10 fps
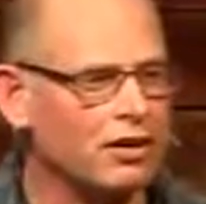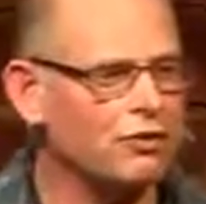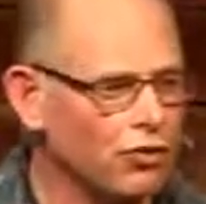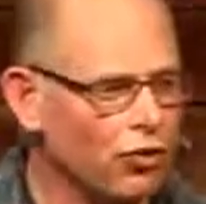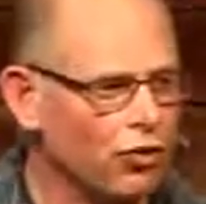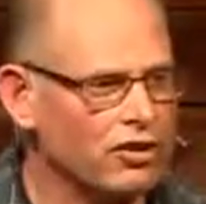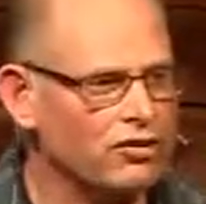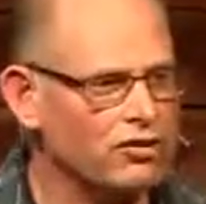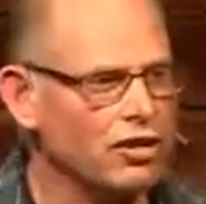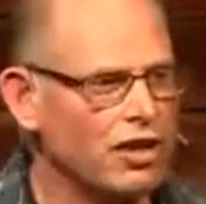for
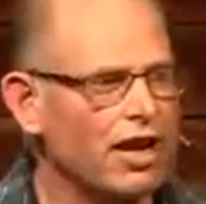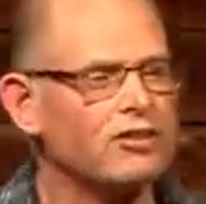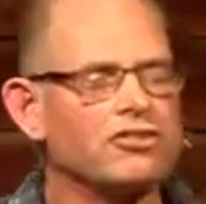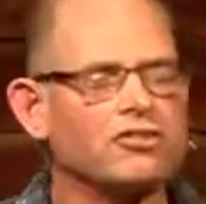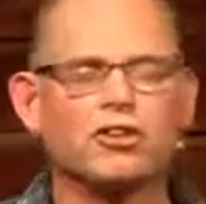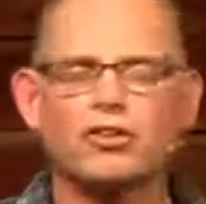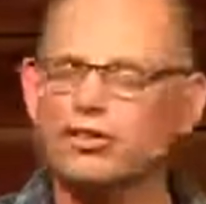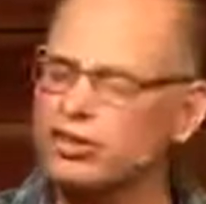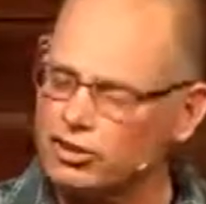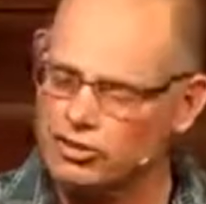us as the
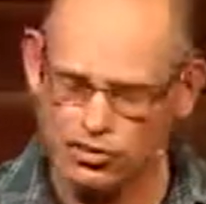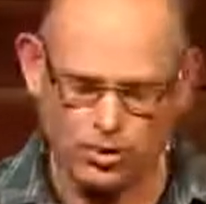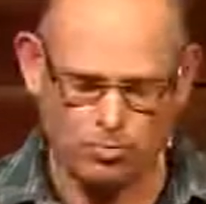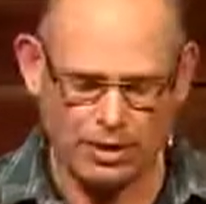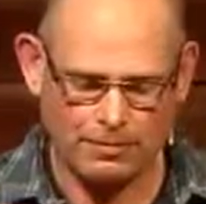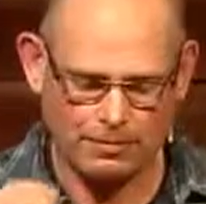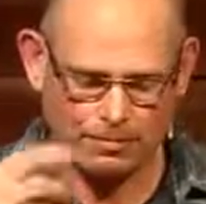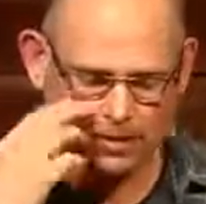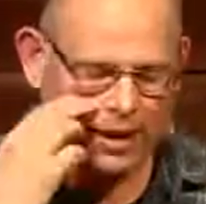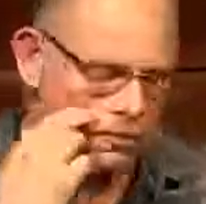consumer.
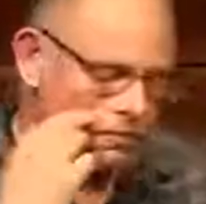Now,